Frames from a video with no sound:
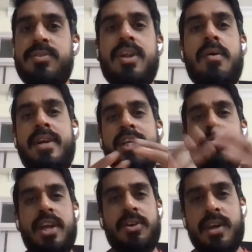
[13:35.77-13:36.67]
So nowadays
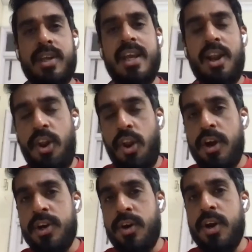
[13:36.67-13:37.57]
we are talking a
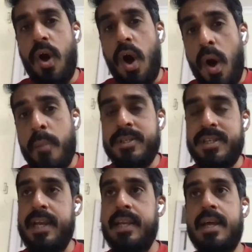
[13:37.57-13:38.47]
lot on ops
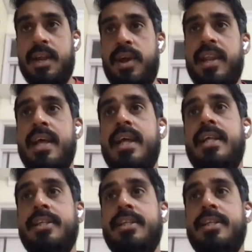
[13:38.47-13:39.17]
side, right?